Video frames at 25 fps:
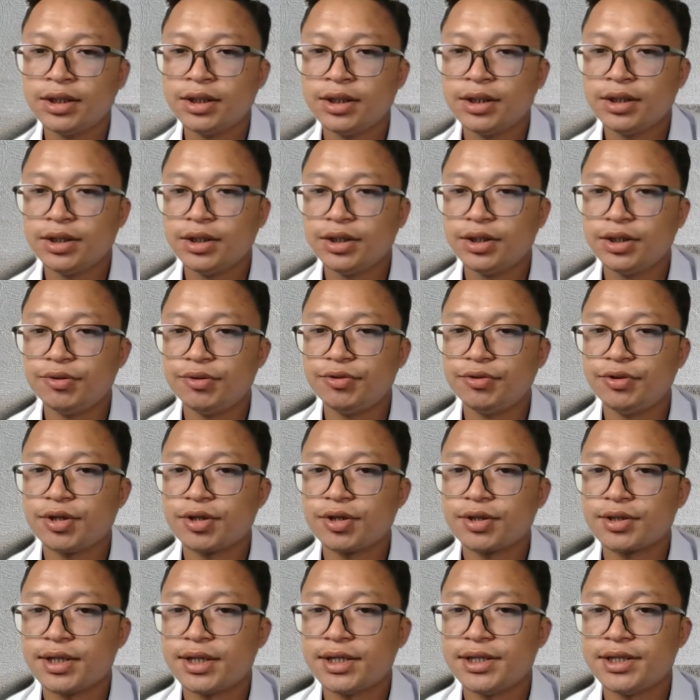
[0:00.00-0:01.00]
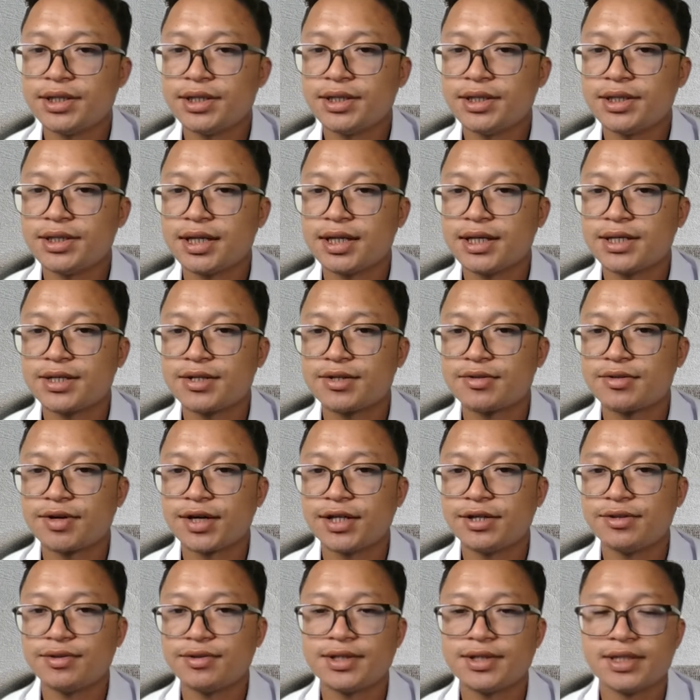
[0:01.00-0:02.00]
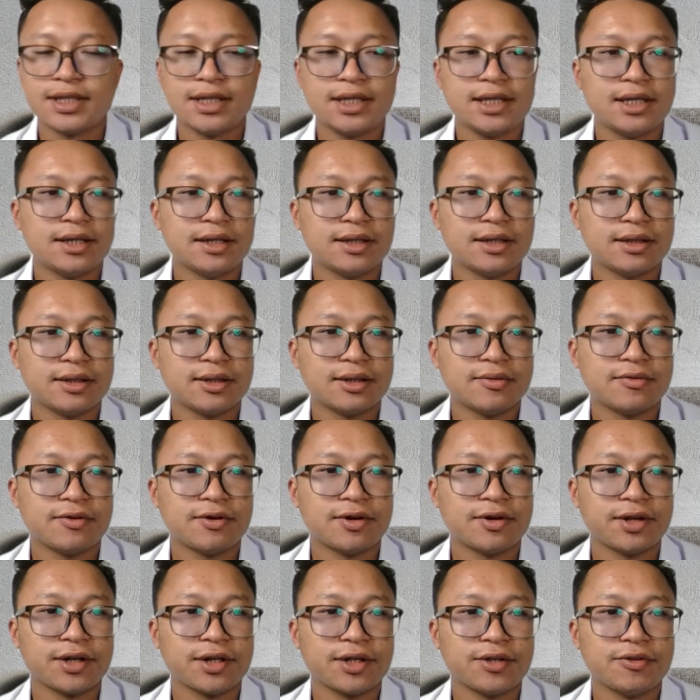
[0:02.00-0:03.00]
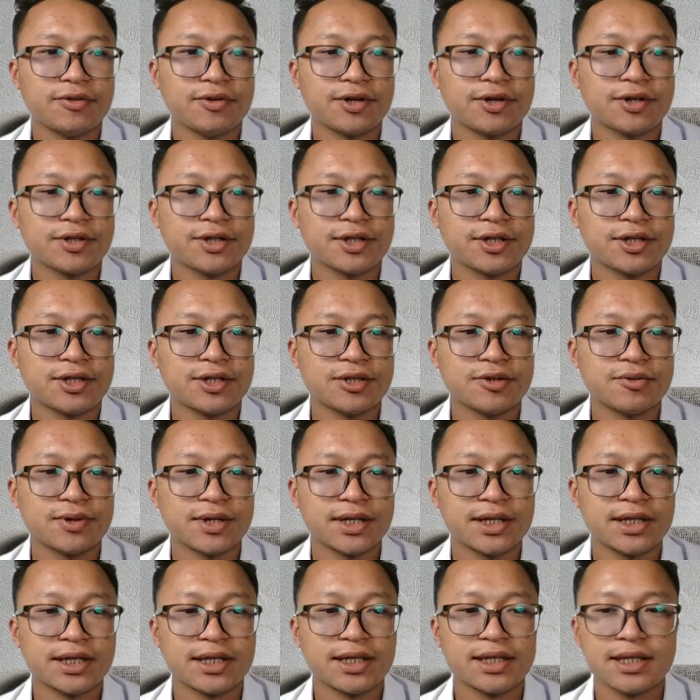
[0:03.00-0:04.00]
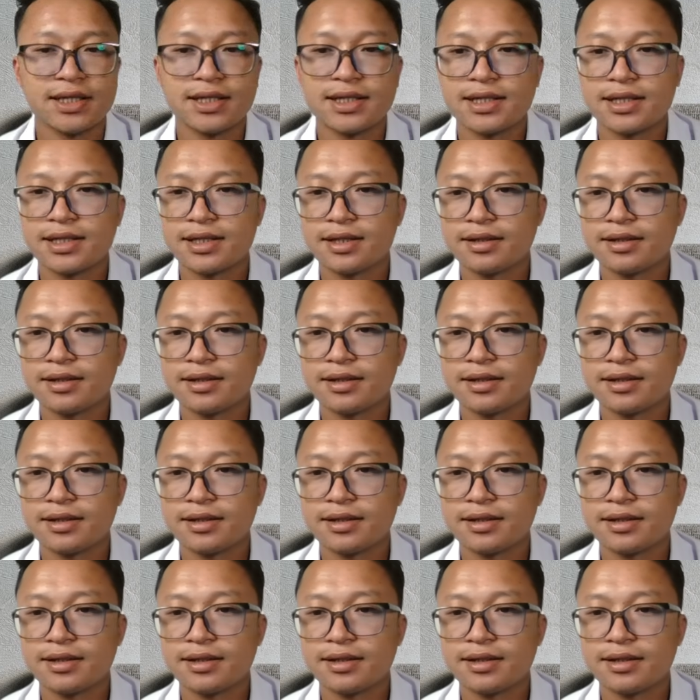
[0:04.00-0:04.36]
New York sessions, let's try to see for the New York sessions what it does.